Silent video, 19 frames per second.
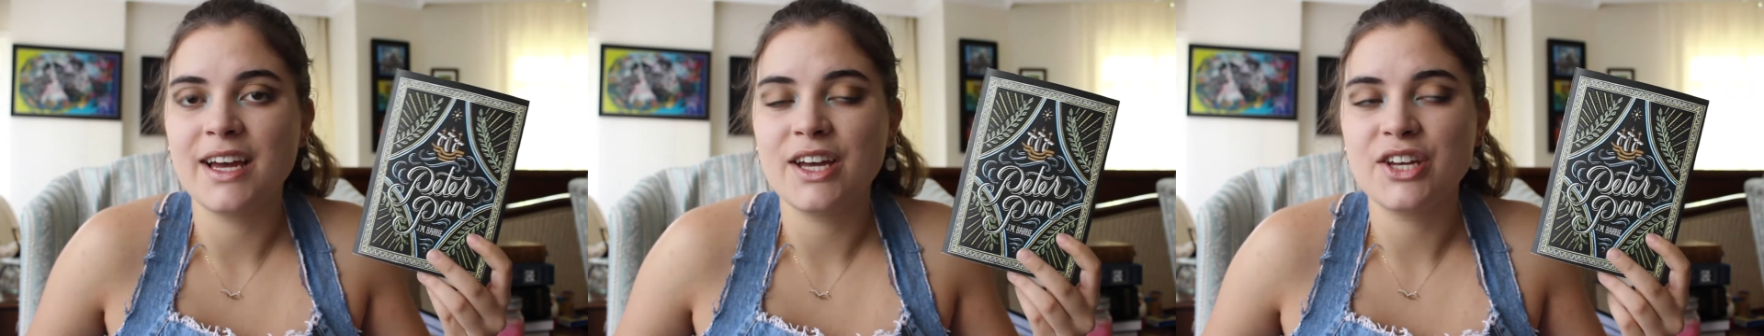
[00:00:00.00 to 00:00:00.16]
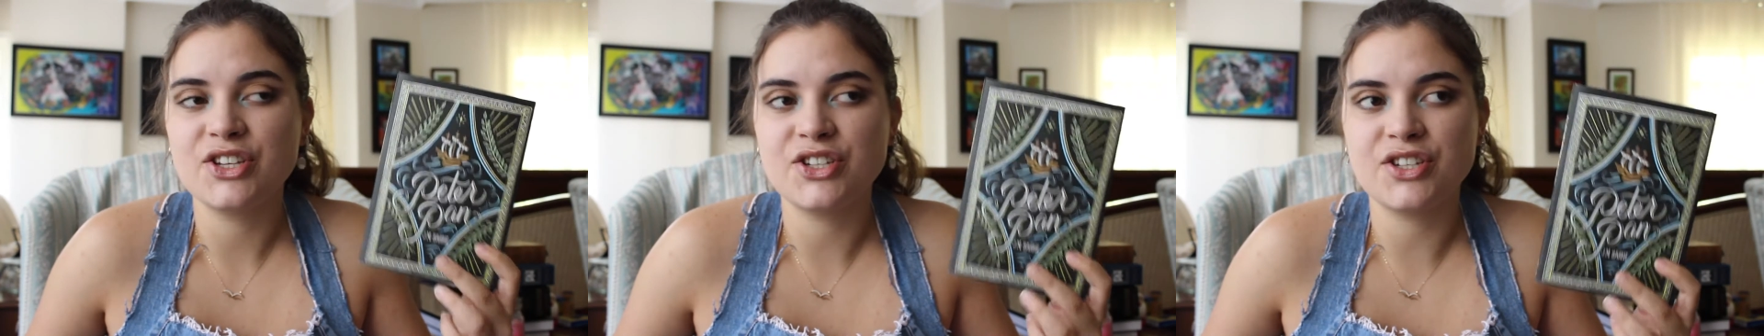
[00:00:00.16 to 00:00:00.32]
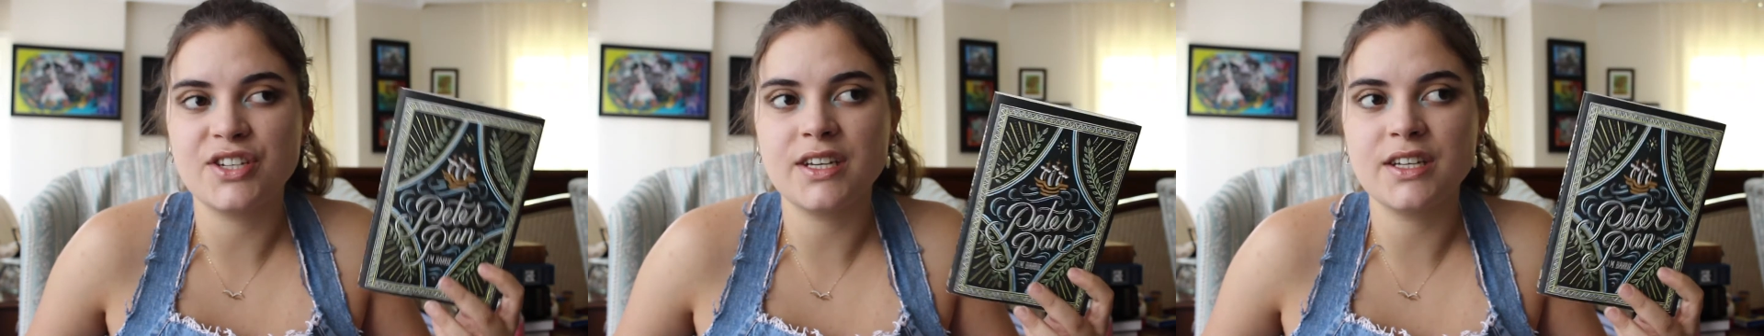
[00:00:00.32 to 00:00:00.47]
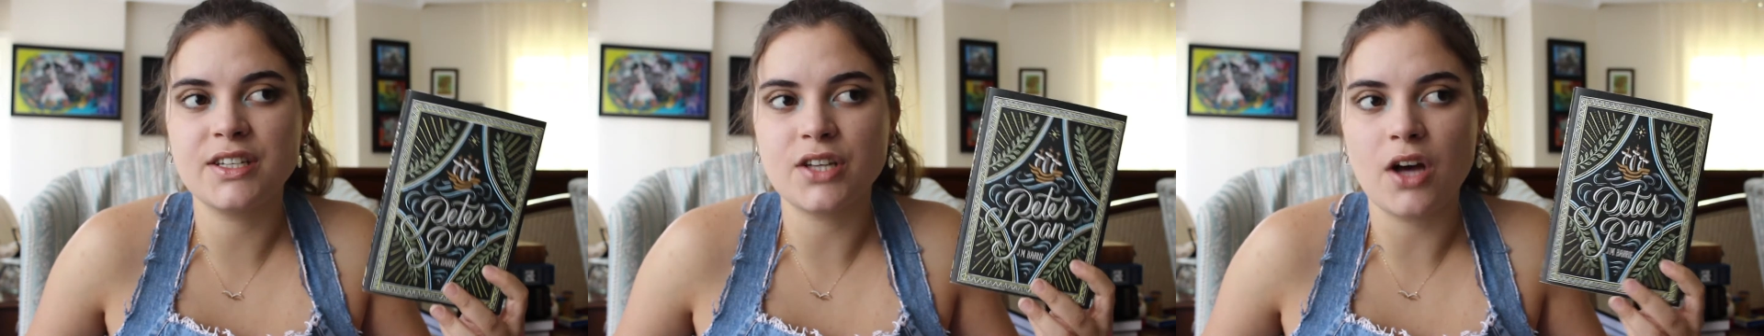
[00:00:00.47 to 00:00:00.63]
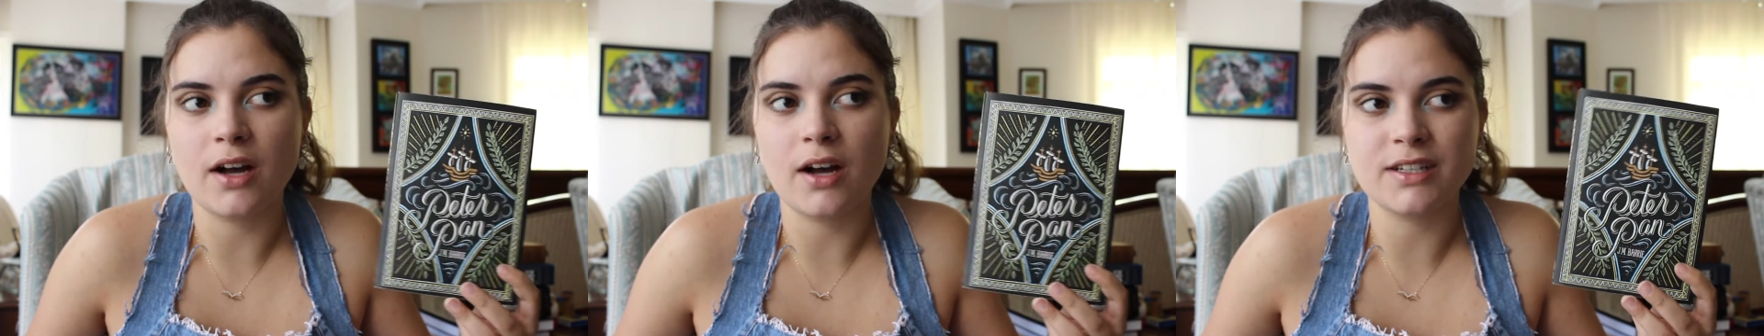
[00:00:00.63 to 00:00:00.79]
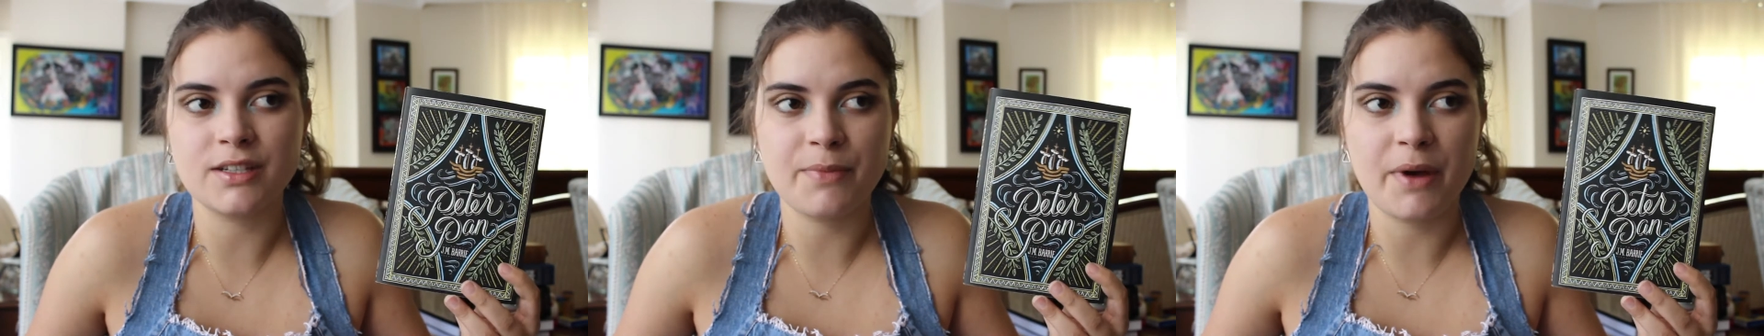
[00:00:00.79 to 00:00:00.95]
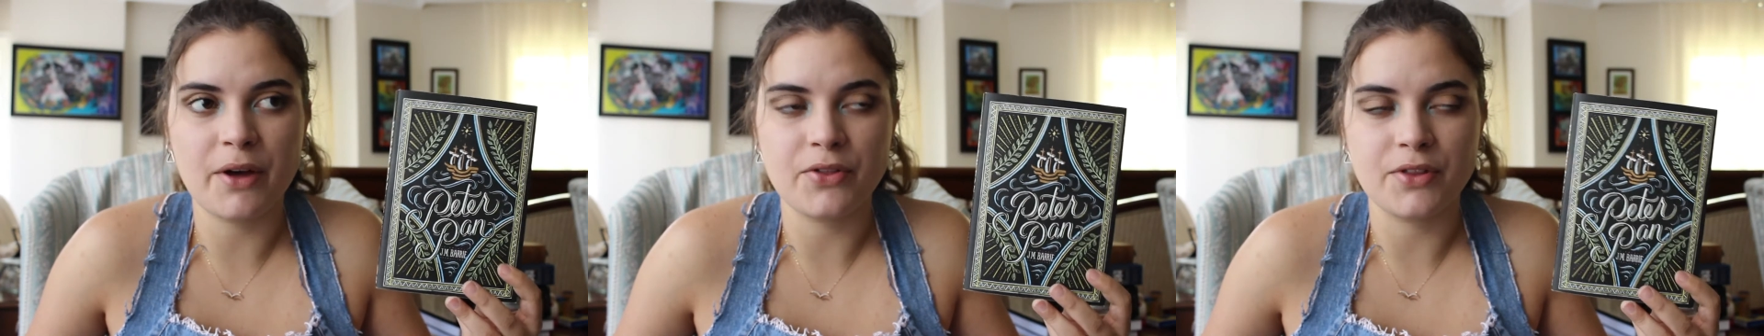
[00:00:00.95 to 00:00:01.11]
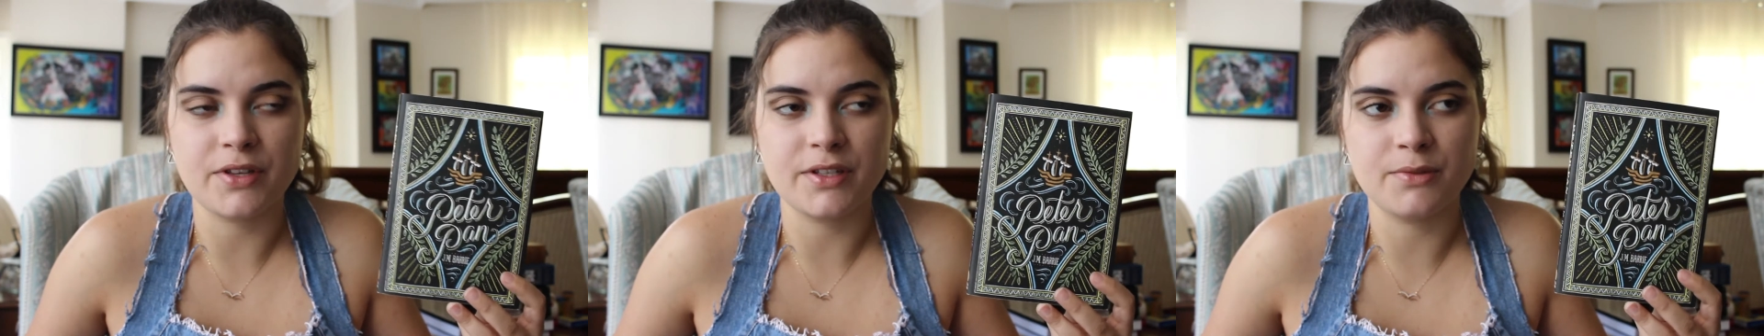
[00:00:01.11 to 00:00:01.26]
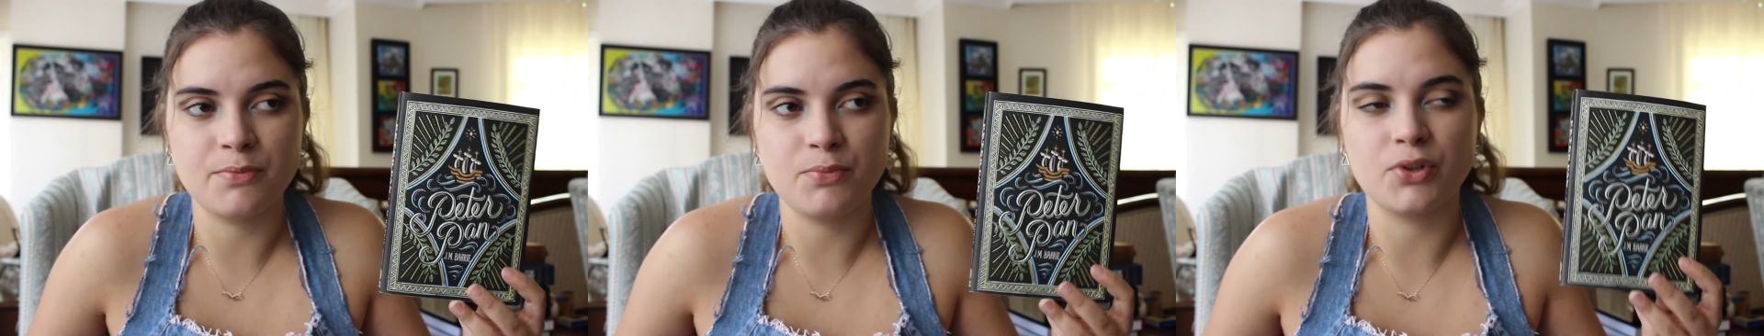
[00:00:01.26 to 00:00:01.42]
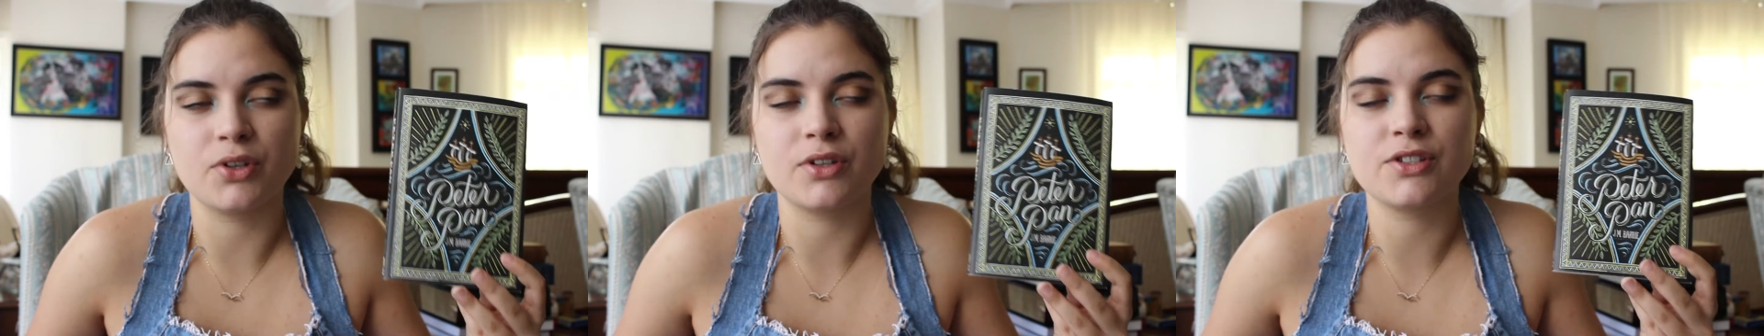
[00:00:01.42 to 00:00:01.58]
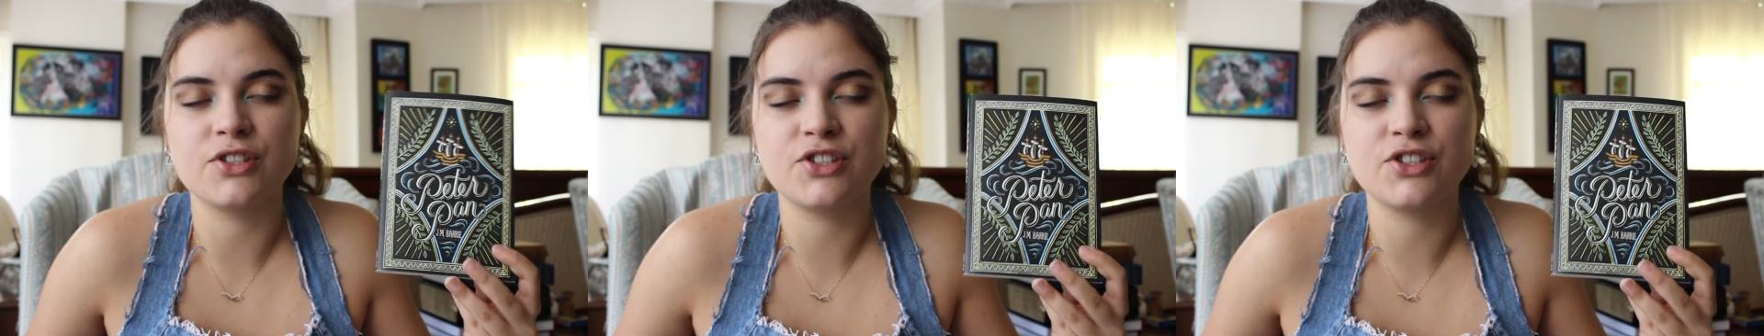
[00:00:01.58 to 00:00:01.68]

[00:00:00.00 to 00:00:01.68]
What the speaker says: she talks about this book